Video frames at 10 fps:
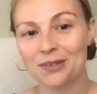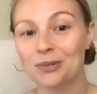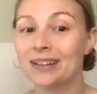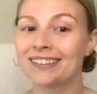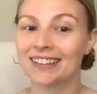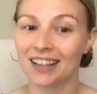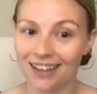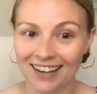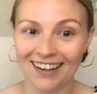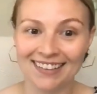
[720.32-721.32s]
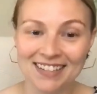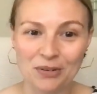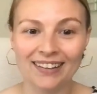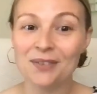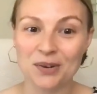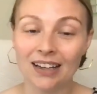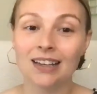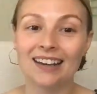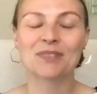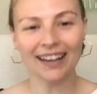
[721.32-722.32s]
recent client was creating
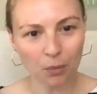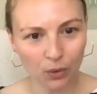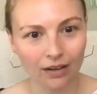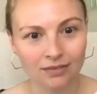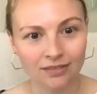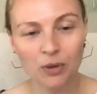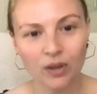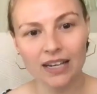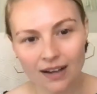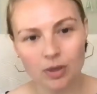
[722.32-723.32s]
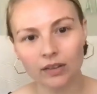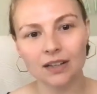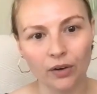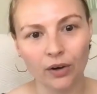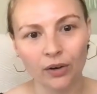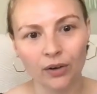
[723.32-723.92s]
a persona on LinkedIn in particular.